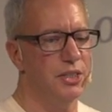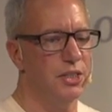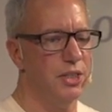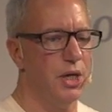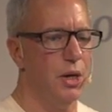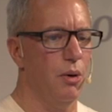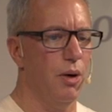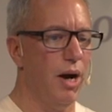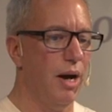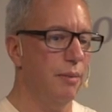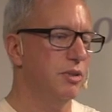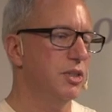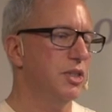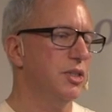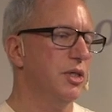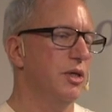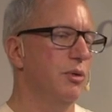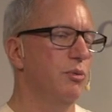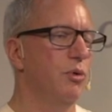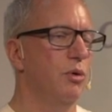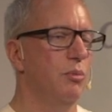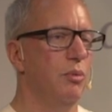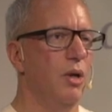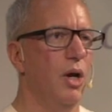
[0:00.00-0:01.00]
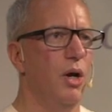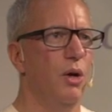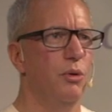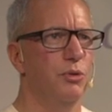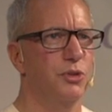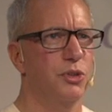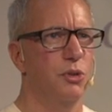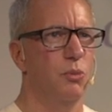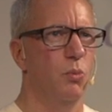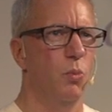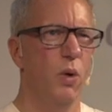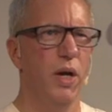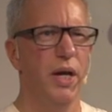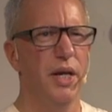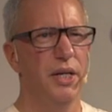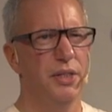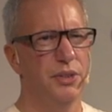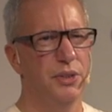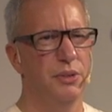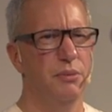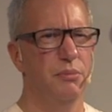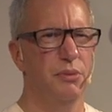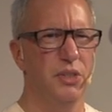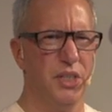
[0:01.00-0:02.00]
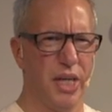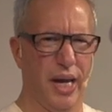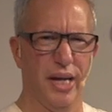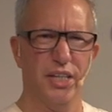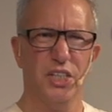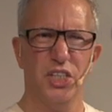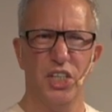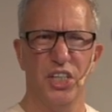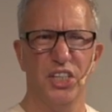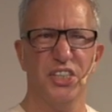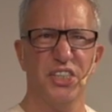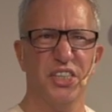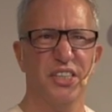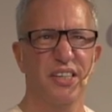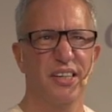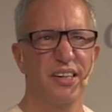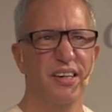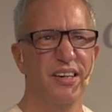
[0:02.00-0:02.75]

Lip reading: You go, I'm just going to upload some weird sketches,